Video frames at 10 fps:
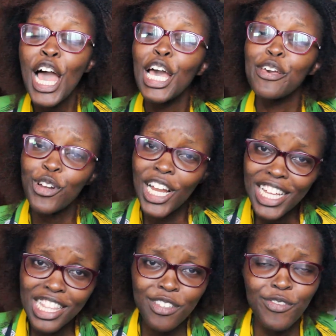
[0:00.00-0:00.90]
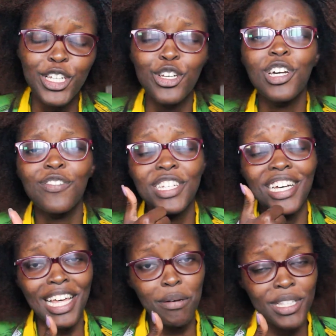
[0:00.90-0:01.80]
If you like this video, give it a
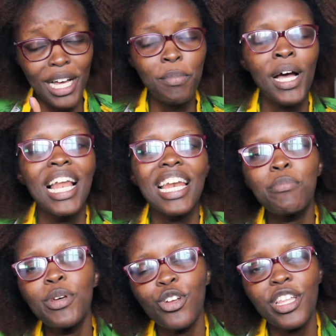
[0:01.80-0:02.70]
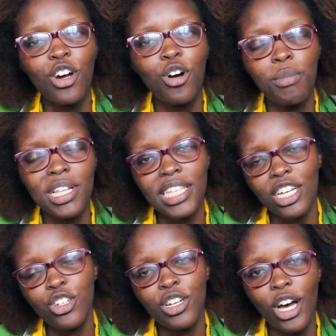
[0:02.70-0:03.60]
thumbs up. Let me know in the comment
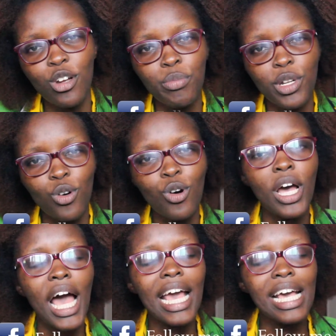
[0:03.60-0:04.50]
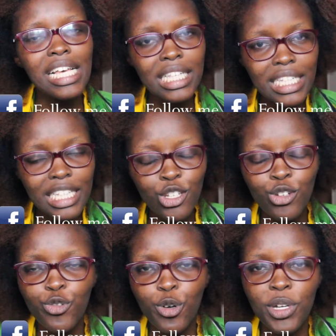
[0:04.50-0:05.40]
section down below, is this new
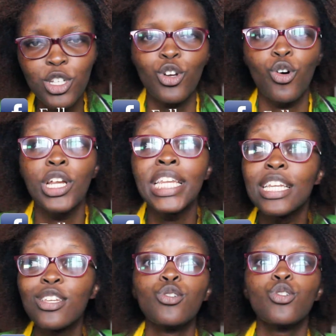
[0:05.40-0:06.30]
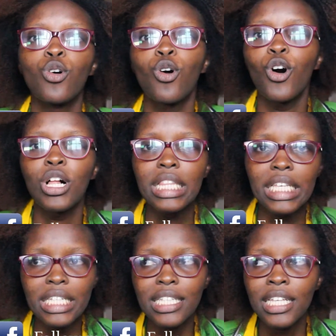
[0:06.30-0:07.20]
information or did you know all
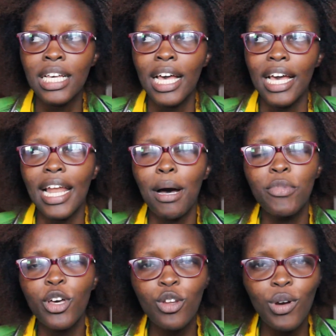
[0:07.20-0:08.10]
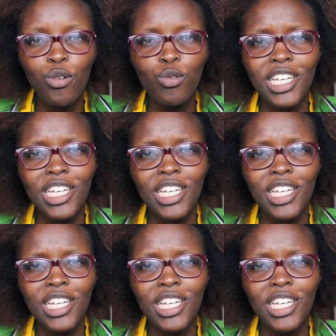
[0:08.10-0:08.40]
this and I'm the only one who